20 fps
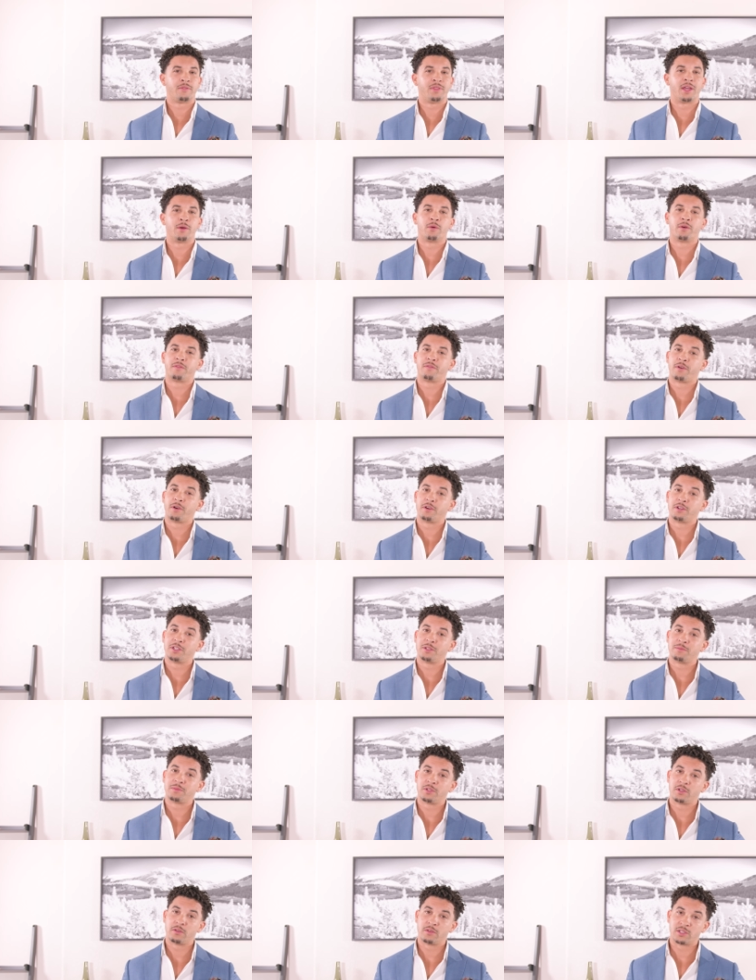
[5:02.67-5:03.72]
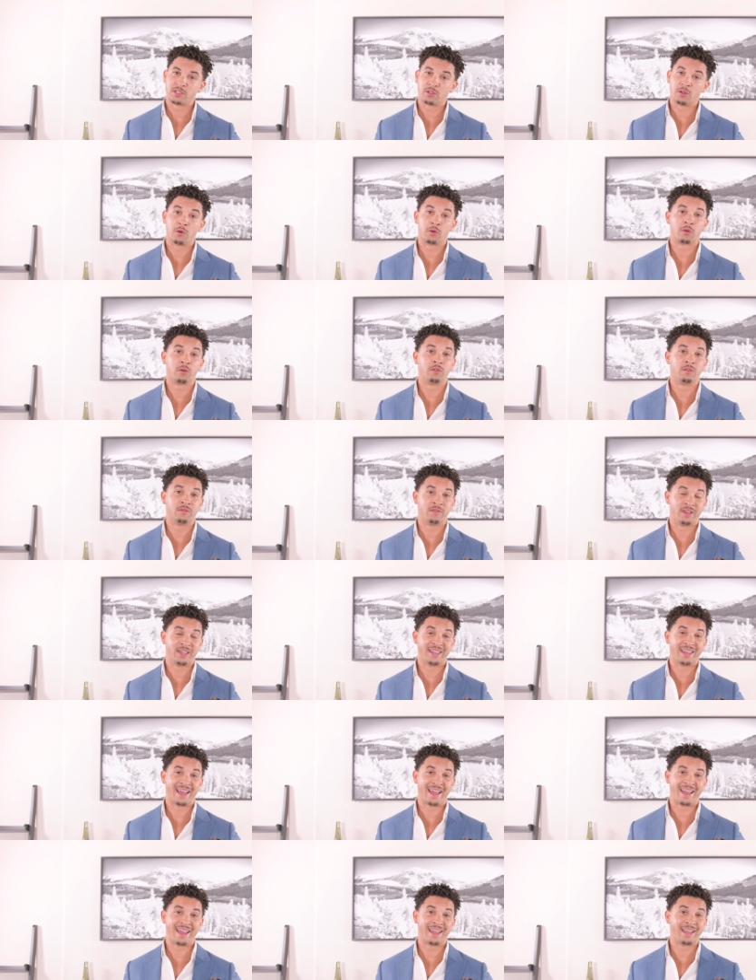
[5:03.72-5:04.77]
They referred him to his local
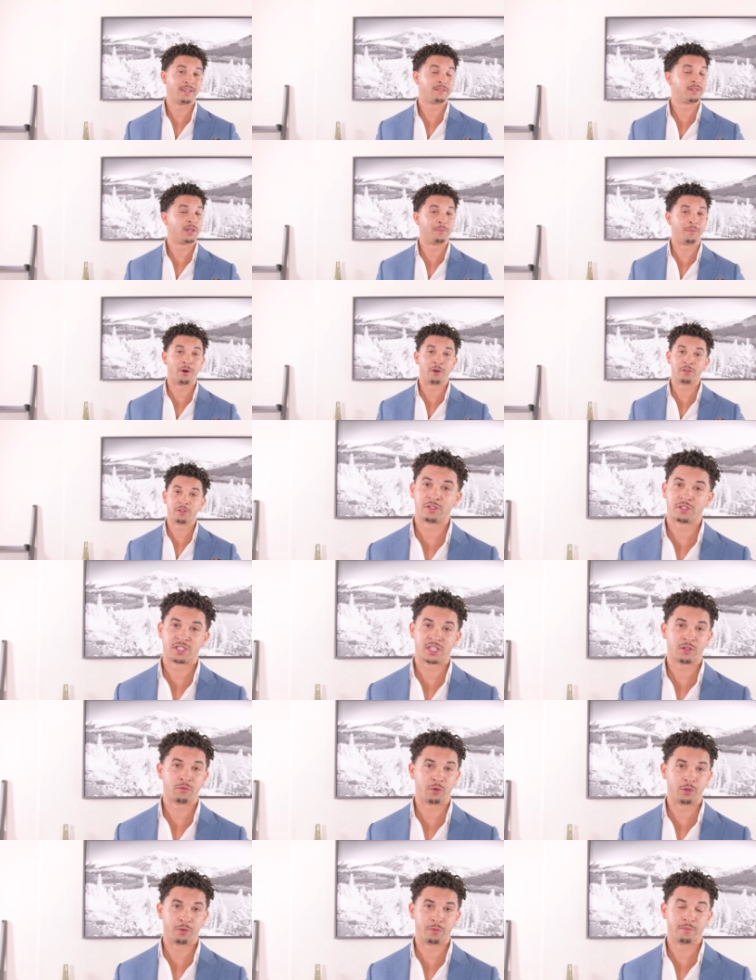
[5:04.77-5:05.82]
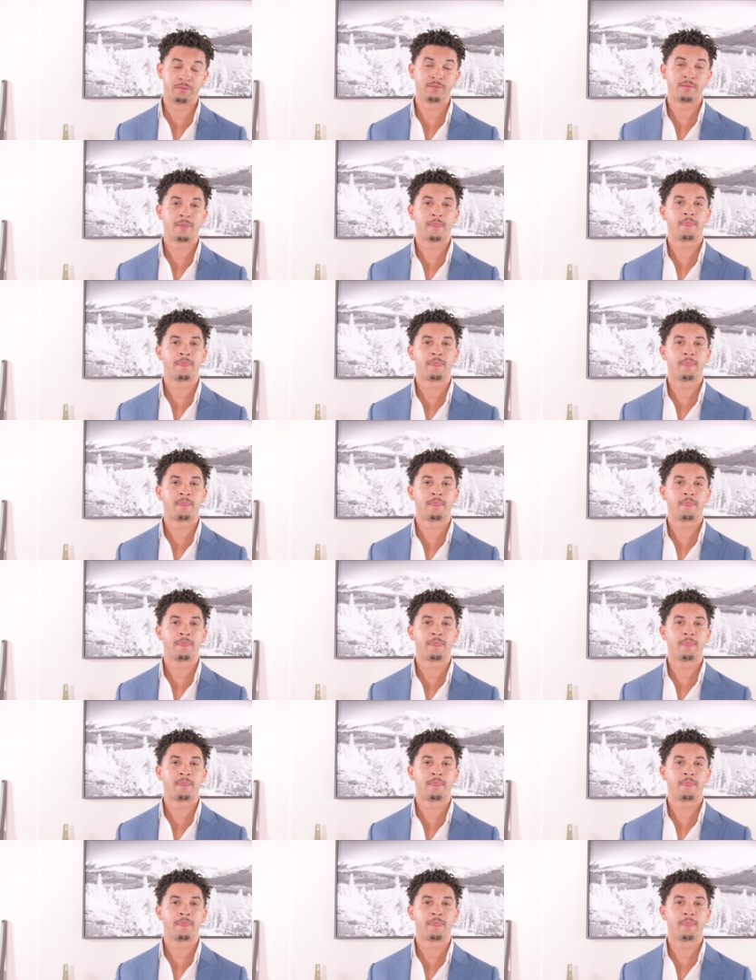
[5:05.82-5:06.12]
VA emergency room.